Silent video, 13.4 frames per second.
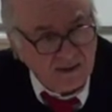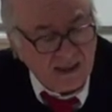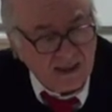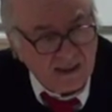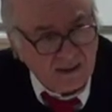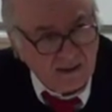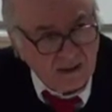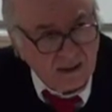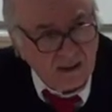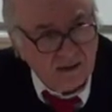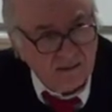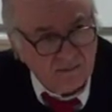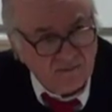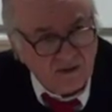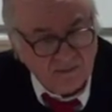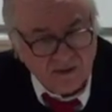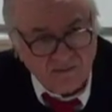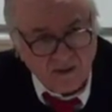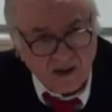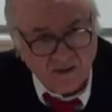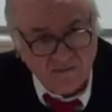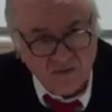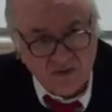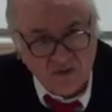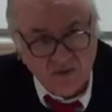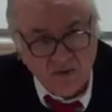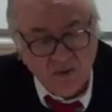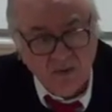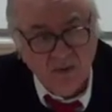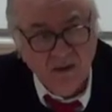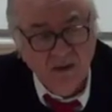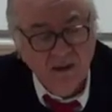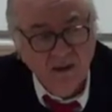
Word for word: The idea from the Frankfurt School